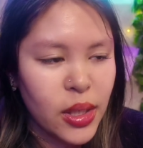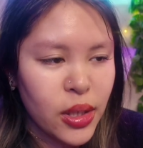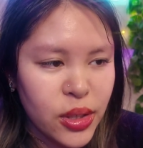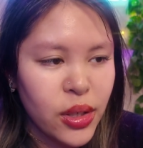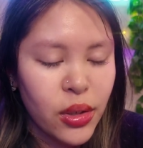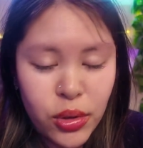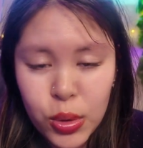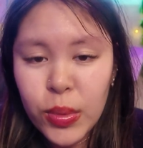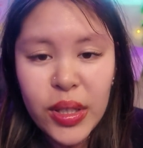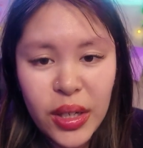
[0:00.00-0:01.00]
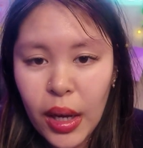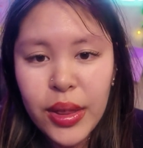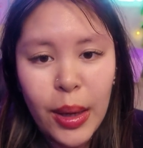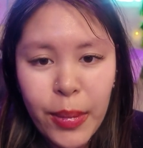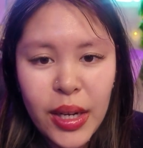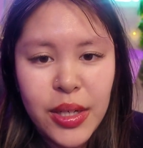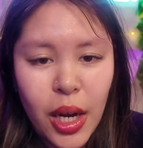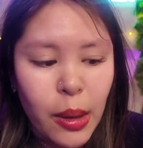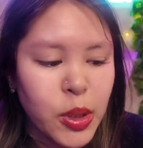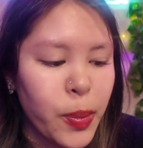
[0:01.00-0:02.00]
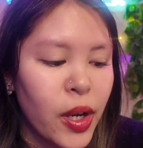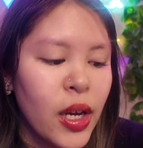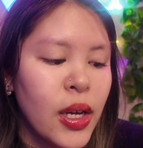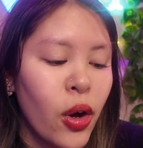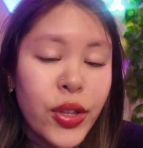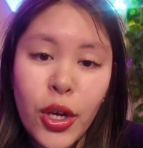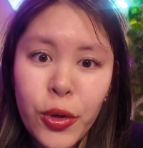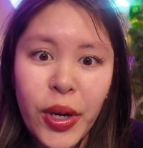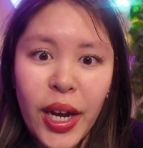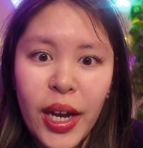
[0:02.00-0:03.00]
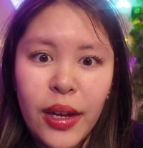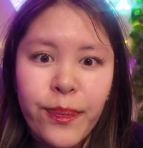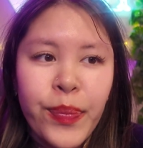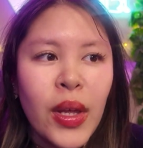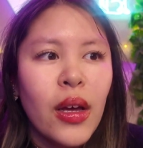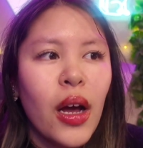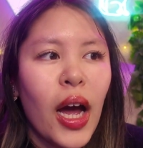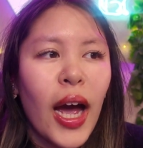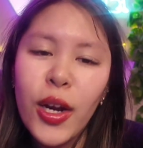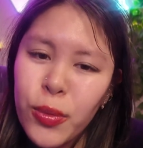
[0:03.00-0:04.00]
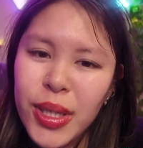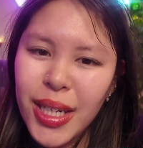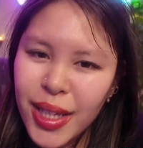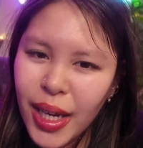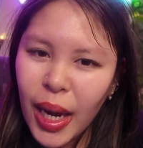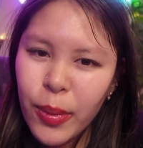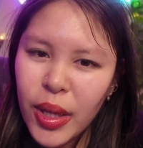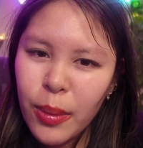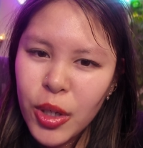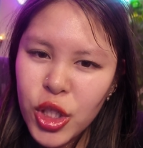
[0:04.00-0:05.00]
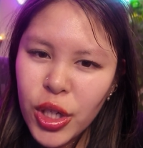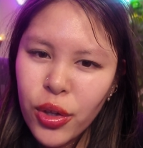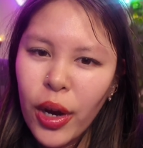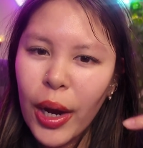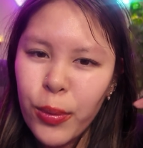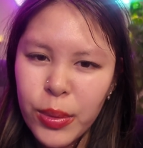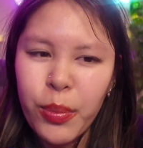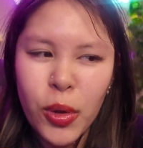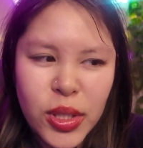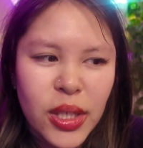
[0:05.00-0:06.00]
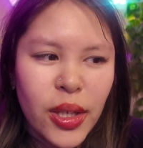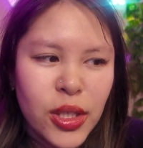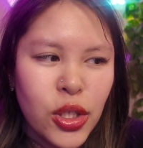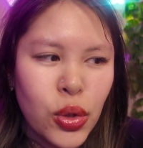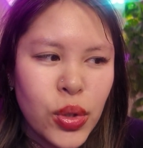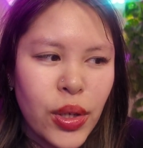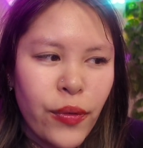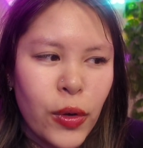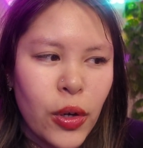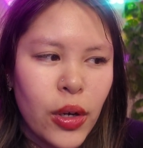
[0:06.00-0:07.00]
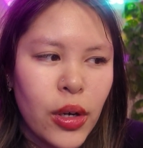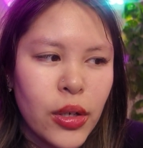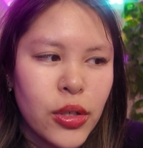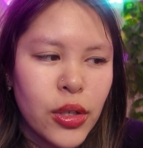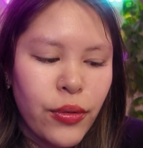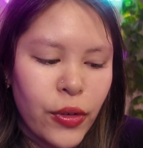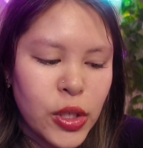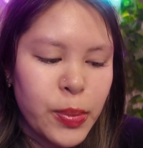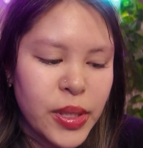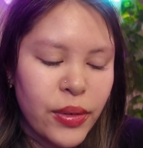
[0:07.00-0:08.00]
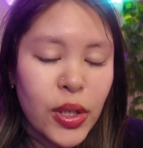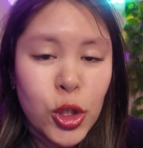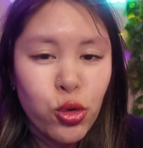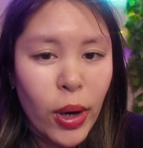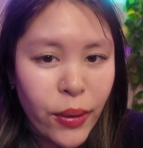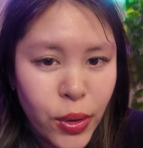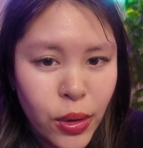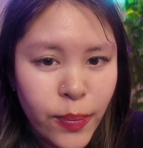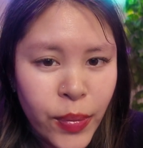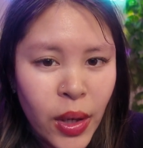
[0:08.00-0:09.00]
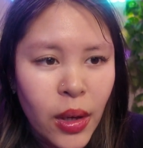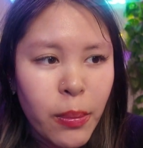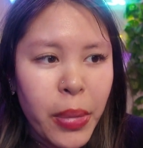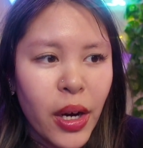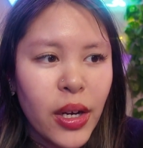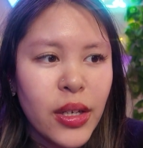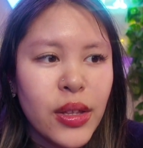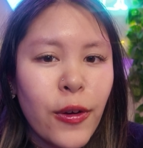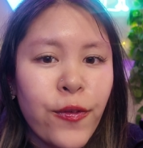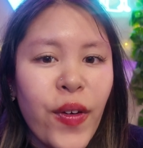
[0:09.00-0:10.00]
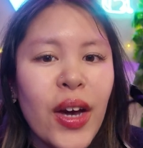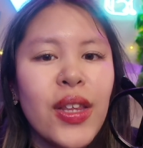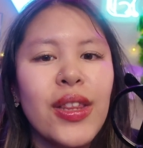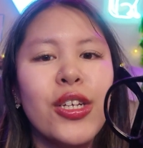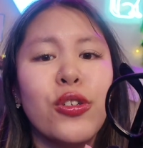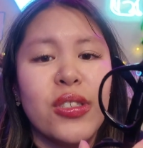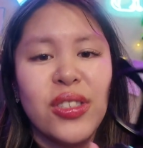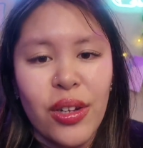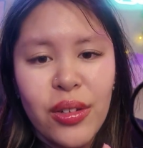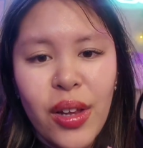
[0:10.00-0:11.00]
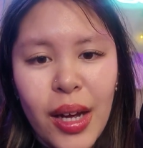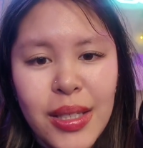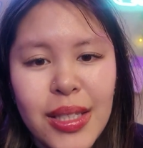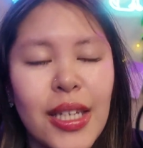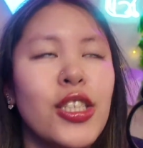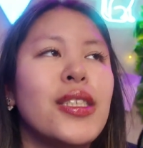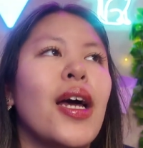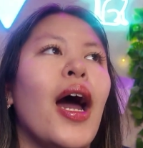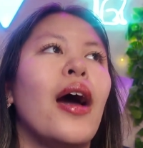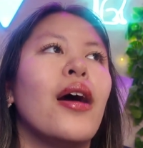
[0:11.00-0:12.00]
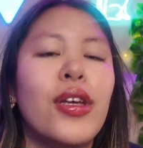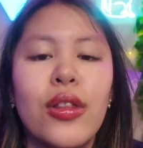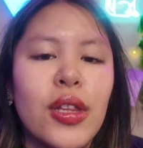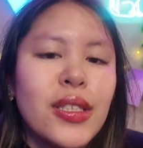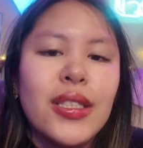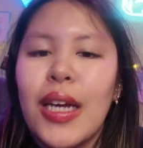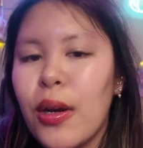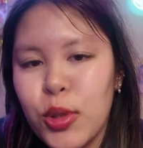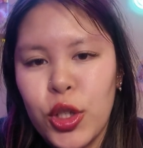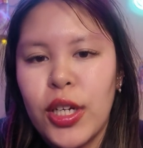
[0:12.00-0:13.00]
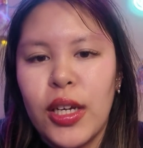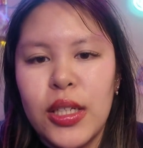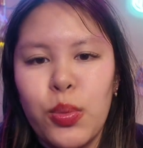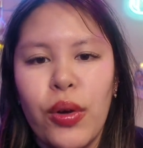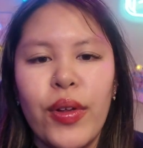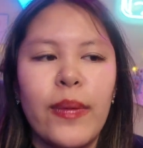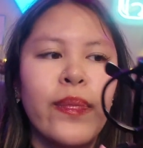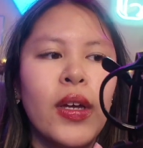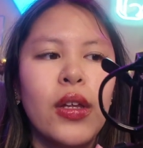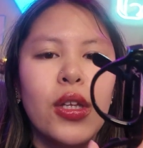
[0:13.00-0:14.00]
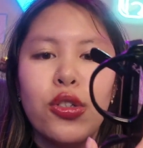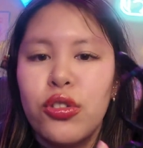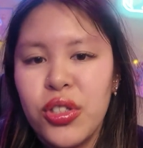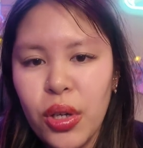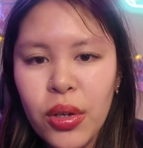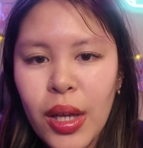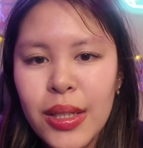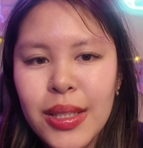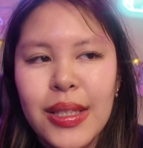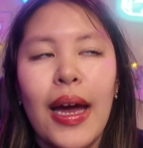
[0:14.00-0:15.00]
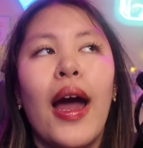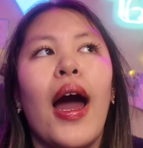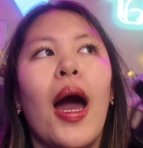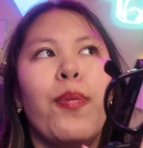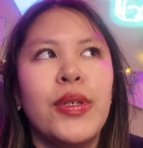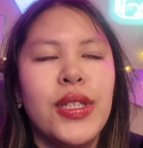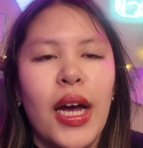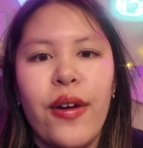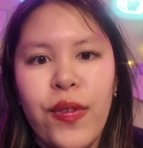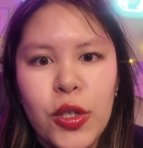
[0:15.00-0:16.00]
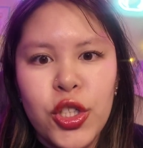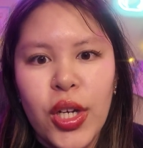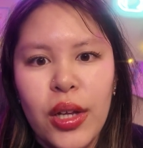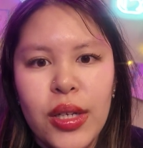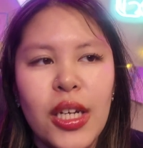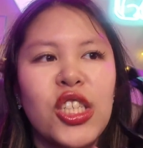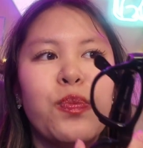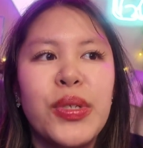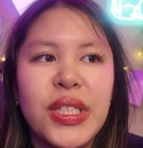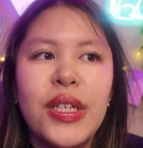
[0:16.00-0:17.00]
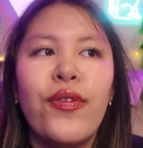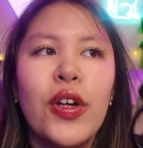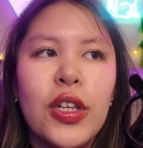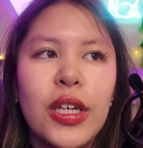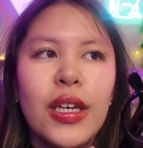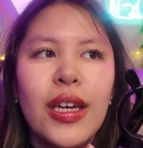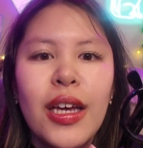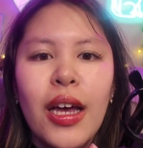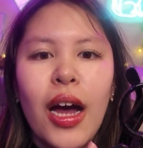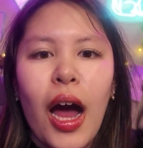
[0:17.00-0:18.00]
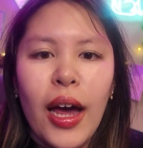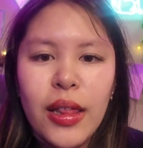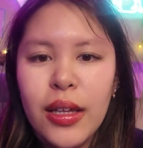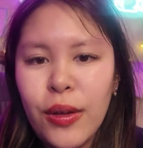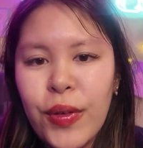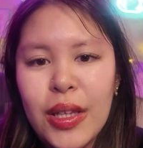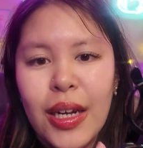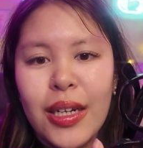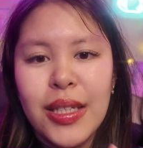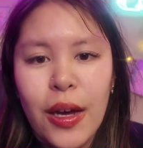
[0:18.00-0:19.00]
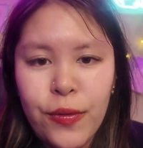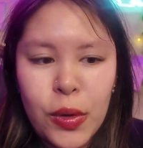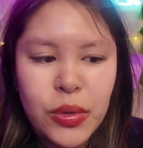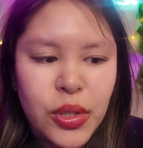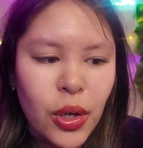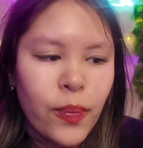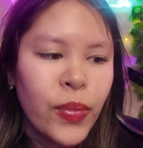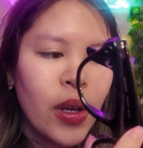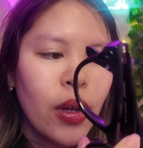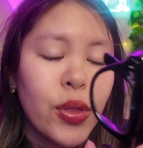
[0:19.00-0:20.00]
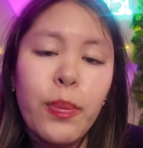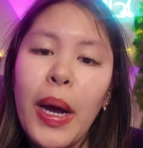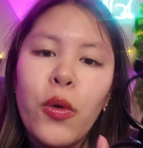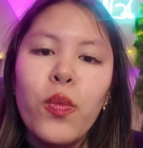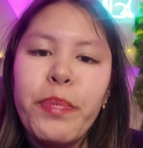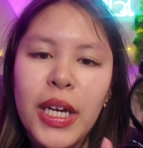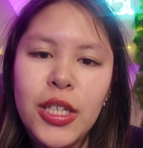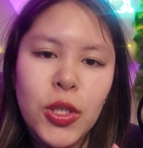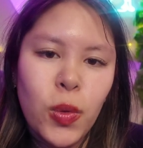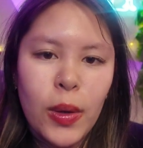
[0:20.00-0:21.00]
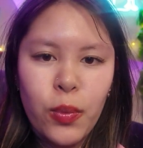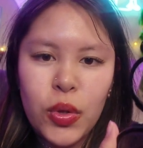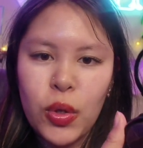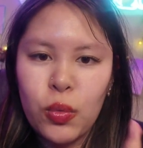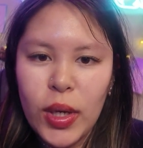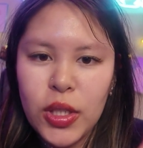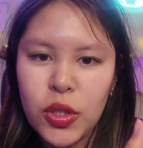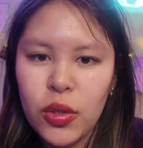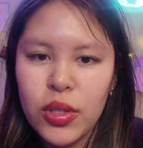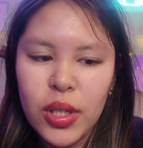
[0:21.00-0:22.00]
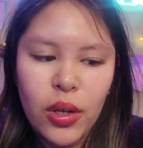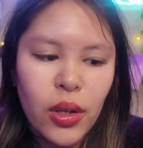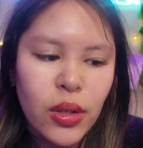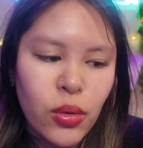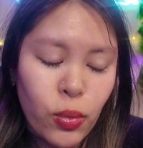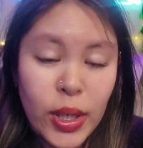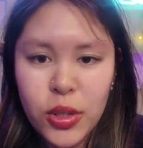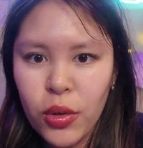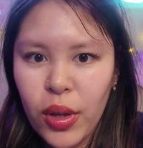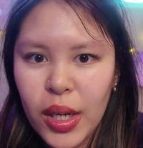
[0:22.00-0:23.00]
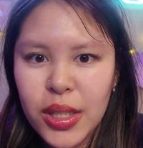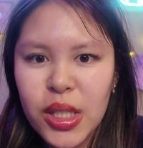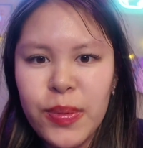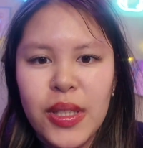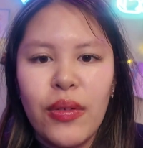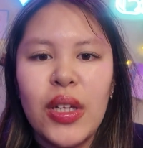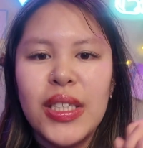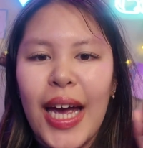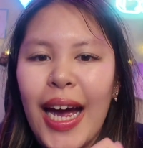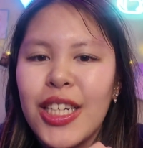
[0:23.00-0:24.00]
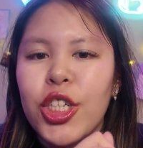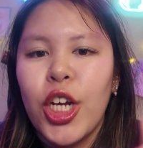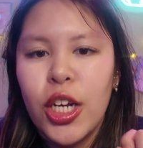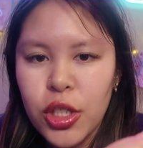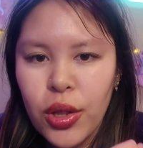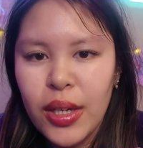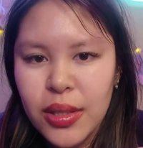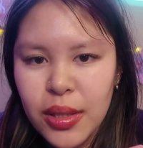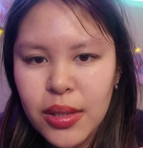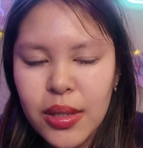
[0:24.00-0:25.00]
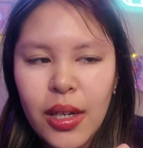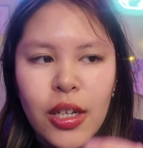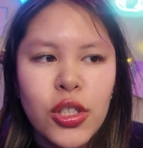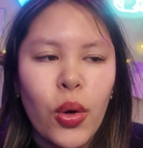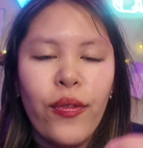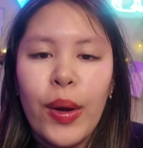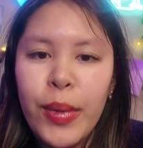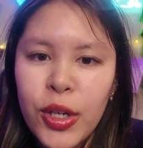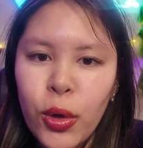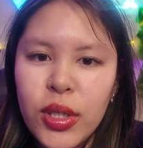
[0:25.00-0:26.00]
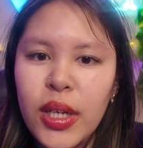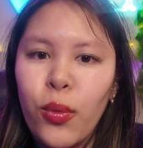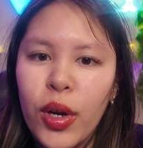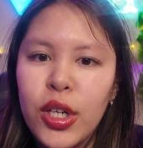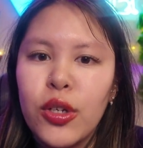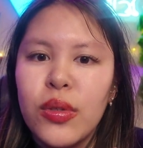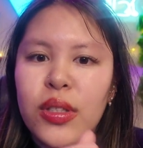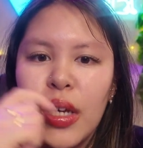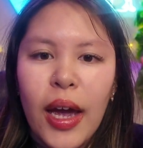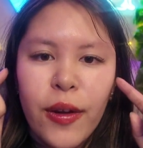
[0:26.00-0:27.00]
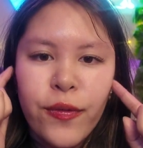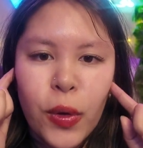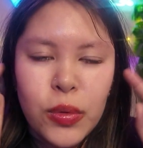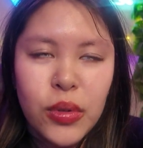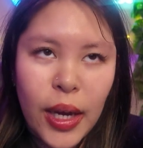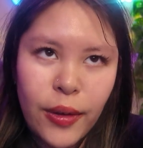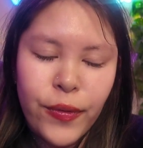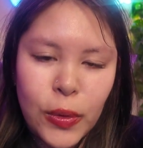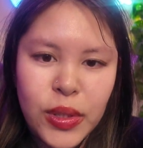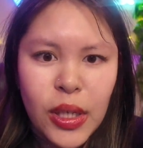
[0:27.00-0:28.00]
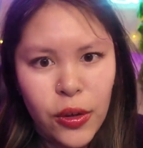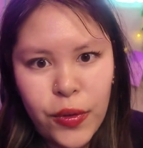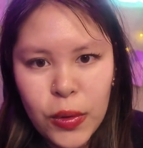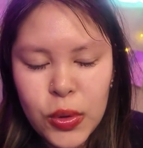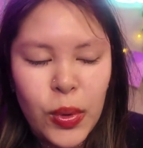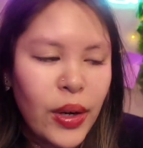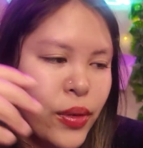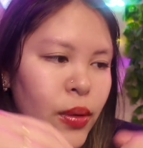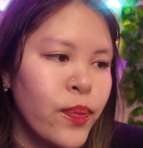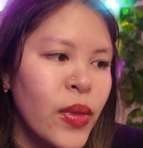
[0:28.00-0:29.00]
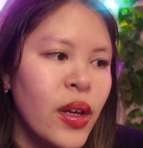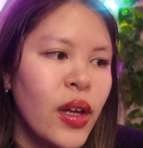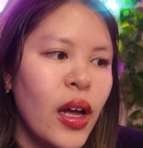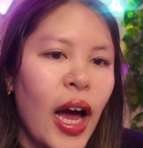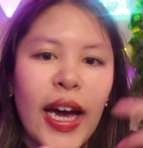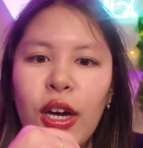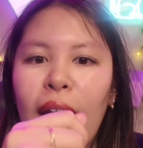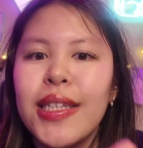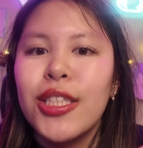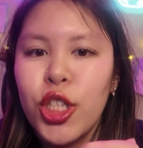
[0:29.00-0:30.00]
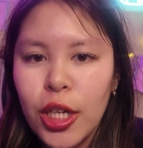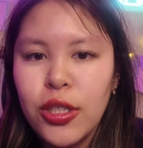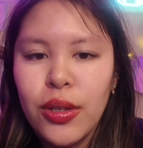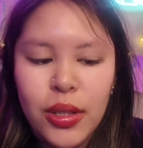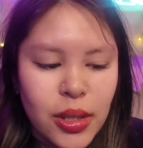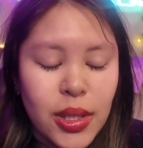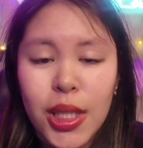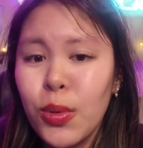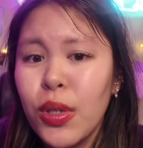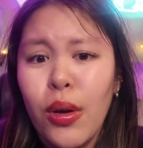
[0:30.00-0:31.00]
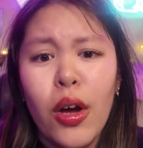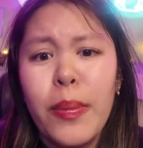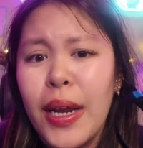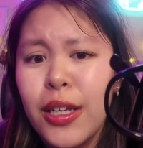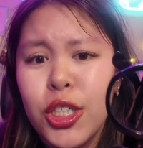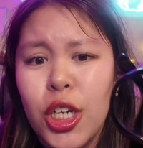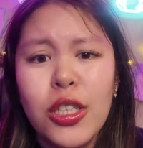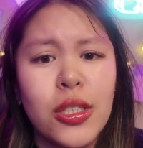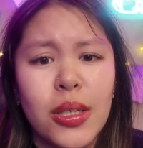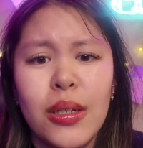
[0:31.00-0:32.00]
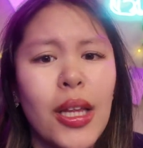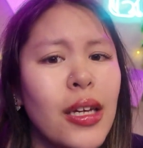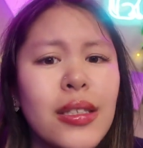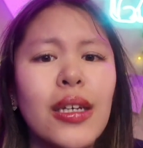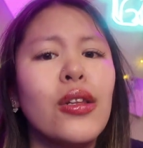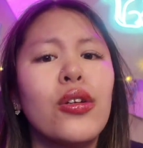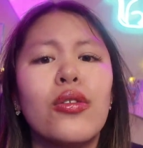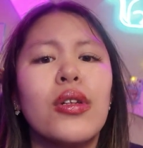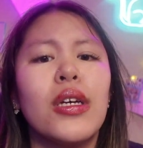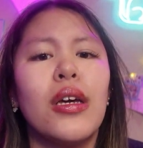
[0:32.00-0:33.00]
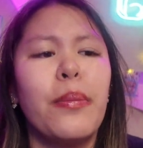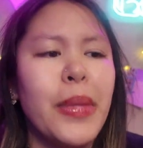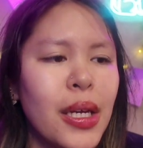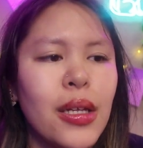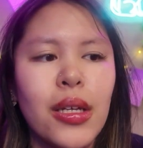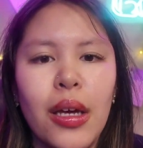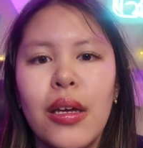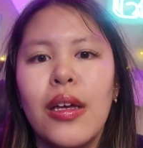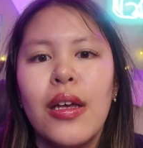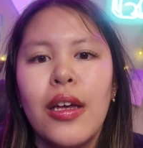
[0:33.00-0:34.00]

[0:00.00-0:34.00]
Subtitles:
Like, there's really not that many times. But on the other hand, I don't really need the camera that much either. I would mostly like to use it for specifically travel. But the fact that these are sunglasses that just this is how I'm treating it. It's more of like, these are sunglasses that happen to have functionality. And specifically, I like the fact that it has headphones. So my biggest gripe with the Razer glasses specifically, is I had to change the lenses. So if I'm indoors and I want to use the headphones, earphones, whatever, I had to change the lenses. This one automatically changes it. That's like literally immediately